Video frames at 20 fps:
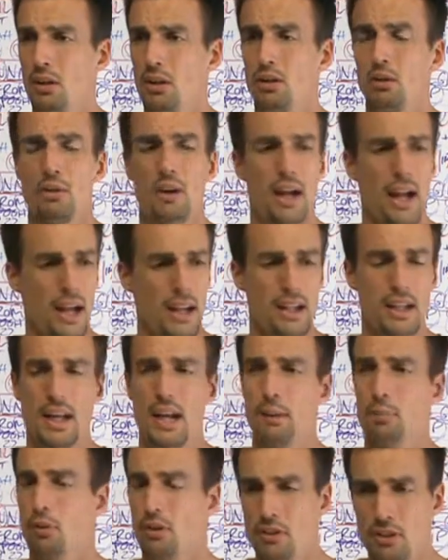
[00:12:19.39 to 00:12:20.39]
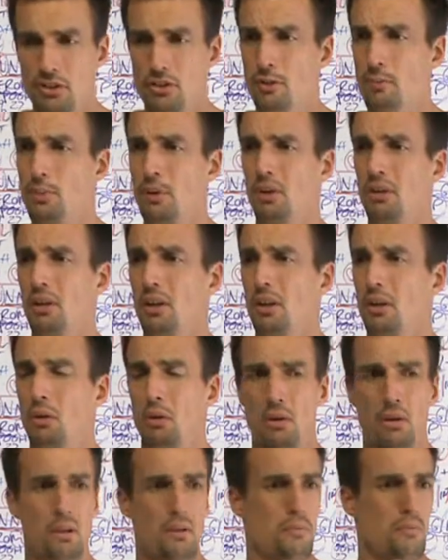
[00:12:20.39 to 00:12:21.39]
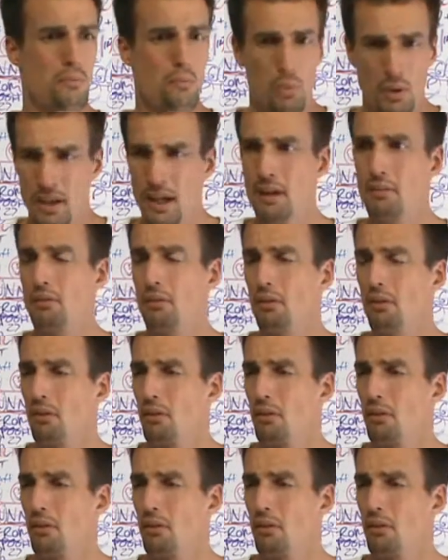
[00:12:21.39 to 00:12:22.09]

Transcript: or a handicap, or a disability, or whatever.